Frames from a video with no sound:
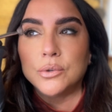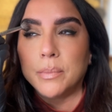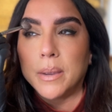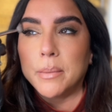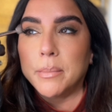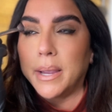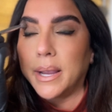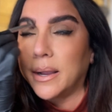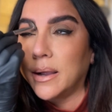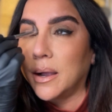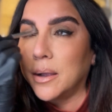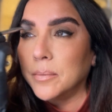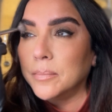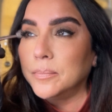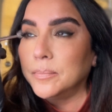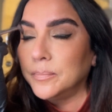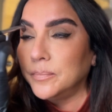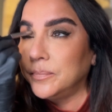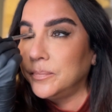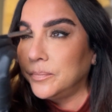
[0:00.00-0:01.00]
my makeup.
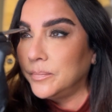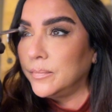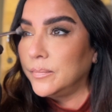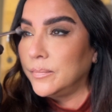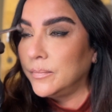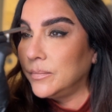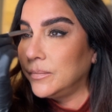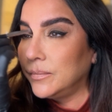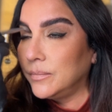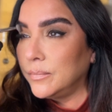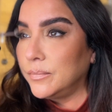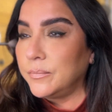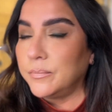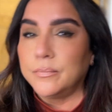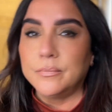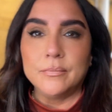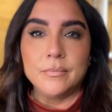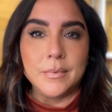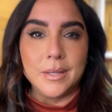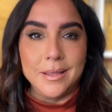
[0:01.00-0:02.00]

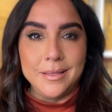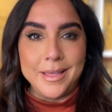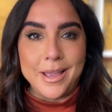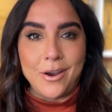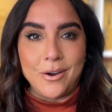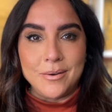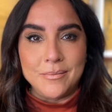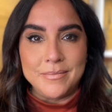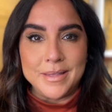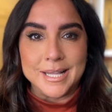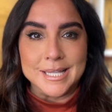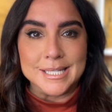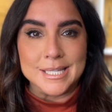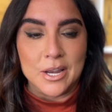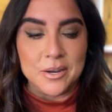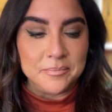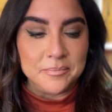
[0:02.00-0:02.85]
There, that's done.